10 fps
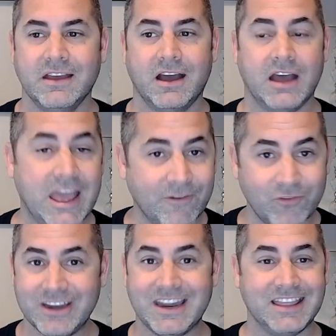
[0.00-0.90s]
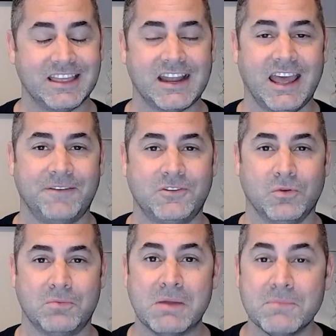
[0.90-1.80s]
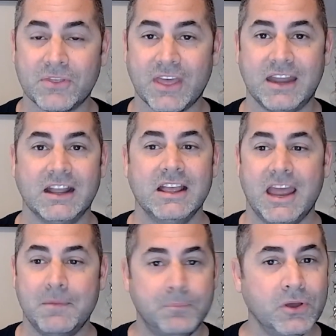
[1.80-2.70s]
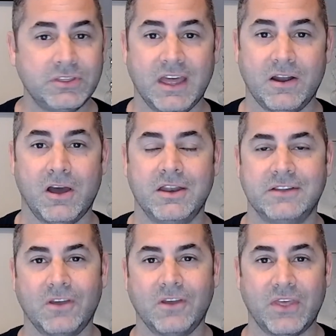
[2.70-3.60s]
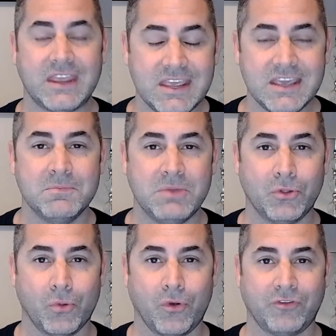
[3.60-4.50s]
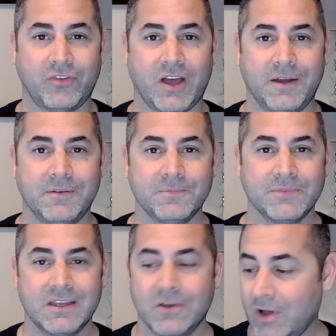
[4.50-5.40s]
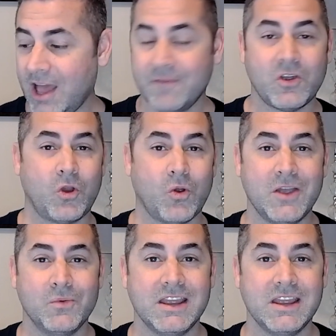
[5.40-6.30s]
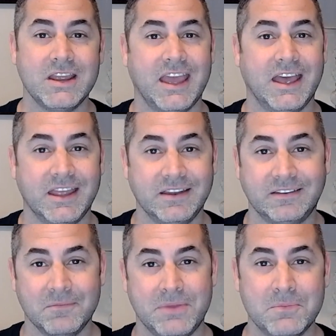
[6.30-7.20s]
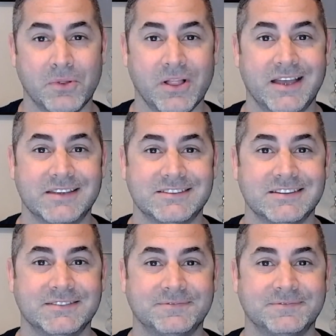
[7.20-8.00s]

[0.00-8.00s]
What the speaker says: every day, that I have to remember that and put that on so that He can be glorified. Well, have a great week and be blessed.